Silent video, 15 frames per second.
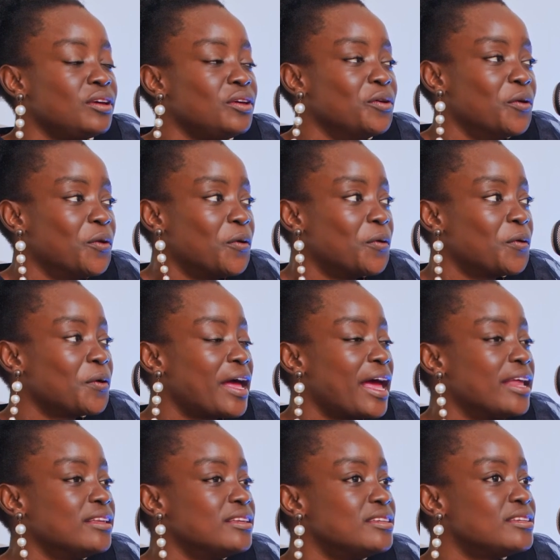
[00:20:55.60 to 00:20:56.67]

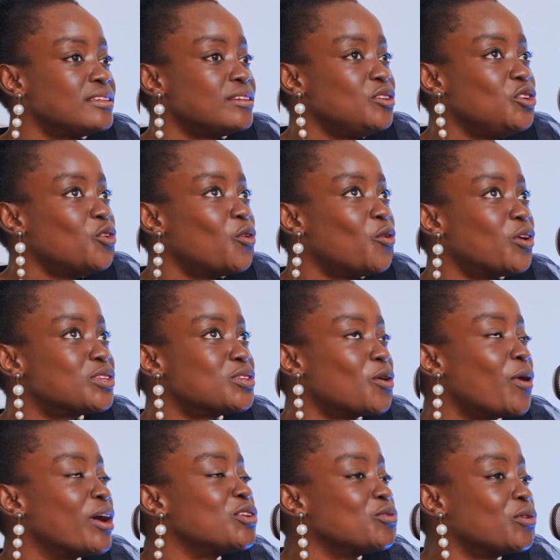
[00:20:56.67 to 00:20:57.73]
and you also
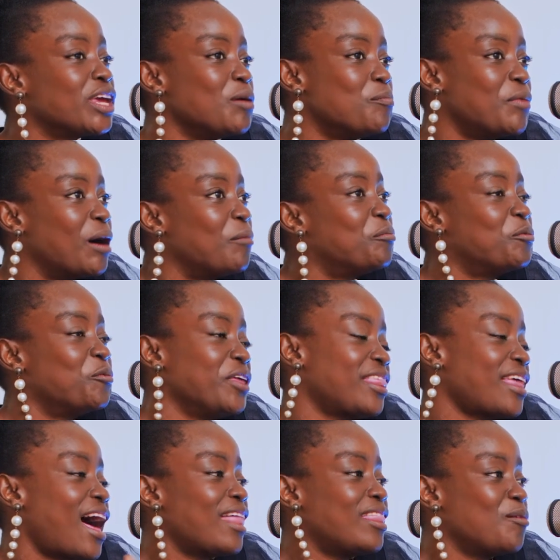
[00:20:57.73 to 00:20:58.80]
want to keep up with
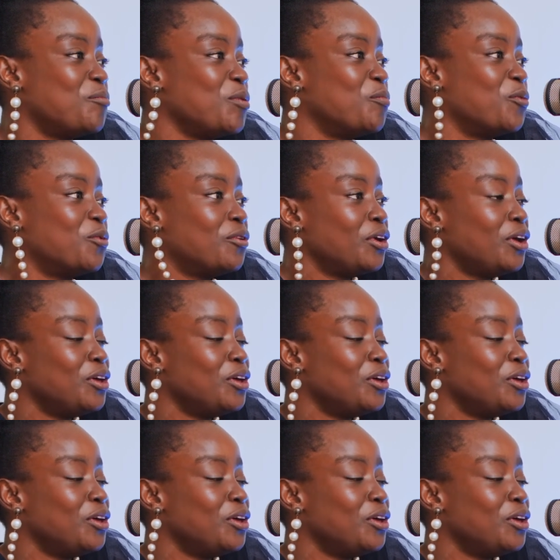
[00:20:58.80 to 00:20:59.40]
other people.